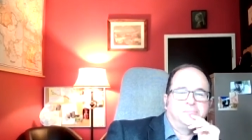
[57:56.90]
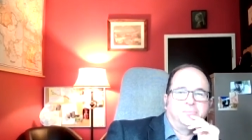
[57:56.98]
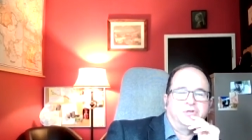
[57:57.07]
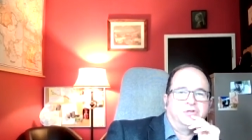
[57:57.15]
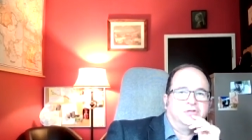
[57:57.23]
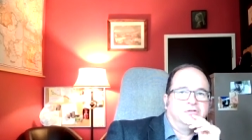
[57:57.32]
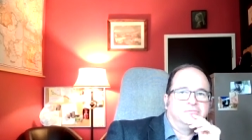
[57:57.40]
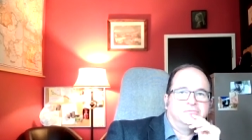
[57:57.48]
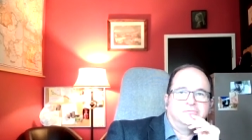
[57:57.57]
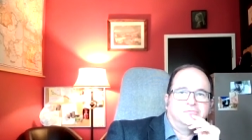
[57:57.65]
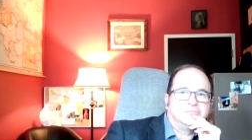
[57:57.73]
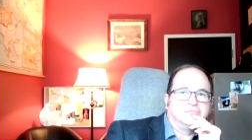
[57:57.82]
put
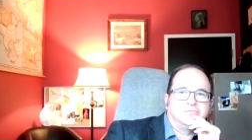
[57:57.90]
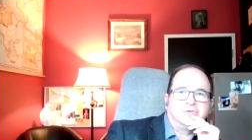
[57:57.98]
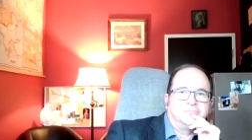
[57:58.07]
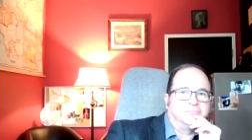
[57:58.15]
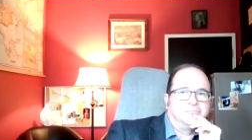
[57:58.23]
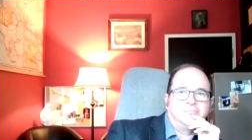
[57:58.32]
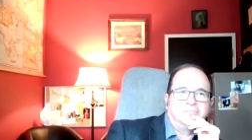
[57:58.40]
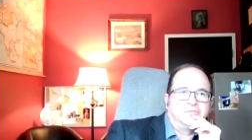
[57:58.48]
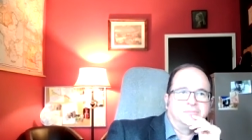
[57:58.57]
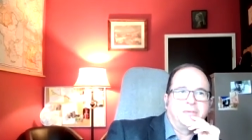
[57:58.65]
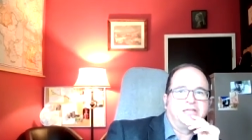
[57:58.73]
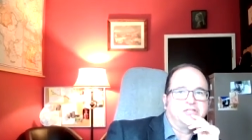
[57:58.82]
in
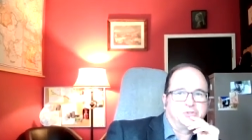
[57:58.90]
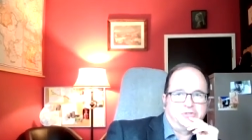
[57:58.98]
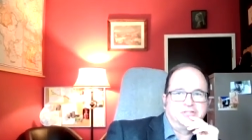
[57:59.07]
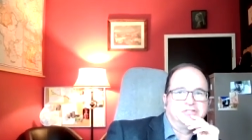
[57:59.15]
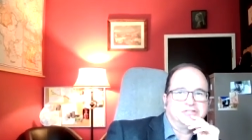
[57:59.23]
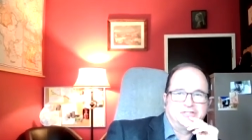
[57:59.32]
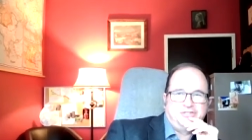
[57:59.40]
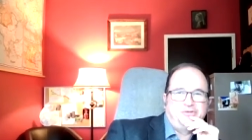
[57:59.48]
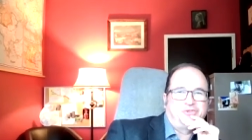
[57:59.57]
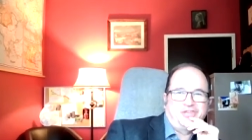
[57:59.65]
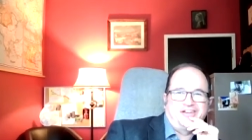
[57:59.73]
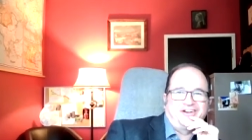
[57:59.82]
as many sources as
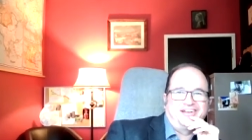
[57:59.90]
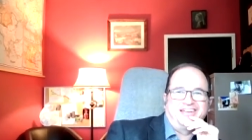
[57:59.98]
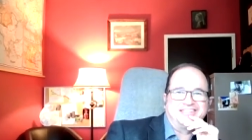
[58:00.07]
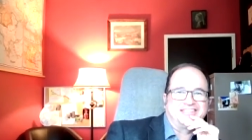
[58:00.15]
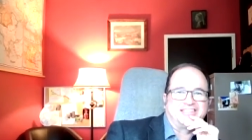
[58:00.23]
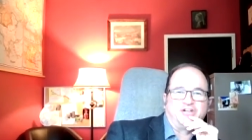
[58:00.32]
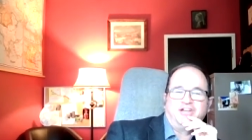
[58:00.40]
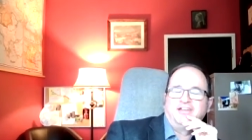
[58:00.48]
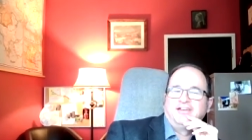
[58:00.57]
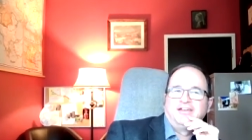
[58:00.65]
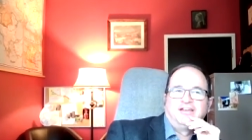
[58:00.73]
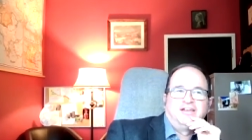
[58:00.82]
you think are necessary.
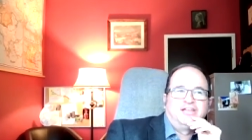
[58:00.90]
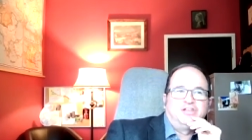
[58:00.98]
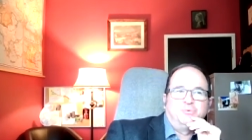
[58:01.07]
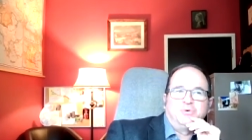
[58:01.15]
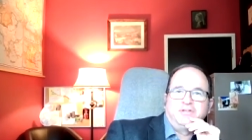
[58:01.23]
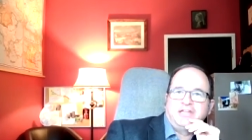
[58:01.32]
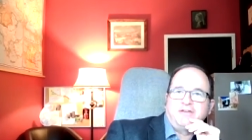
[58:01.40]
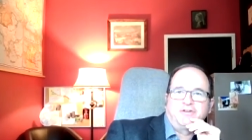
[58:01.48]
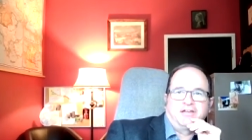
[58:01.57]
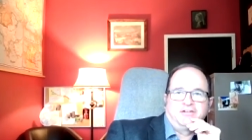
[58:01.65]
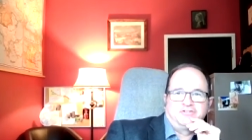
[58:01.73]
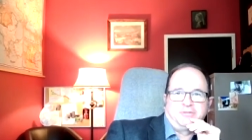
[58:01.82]
You will
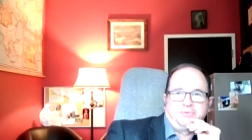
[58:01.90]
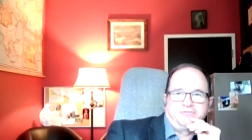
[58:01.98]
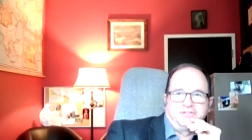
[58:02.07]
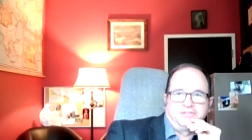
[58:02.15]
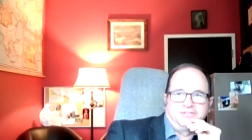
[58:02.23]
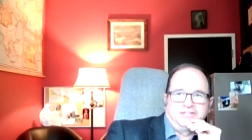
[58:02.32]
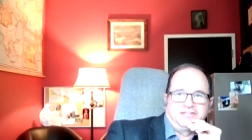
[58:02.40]
never get in trouble for doing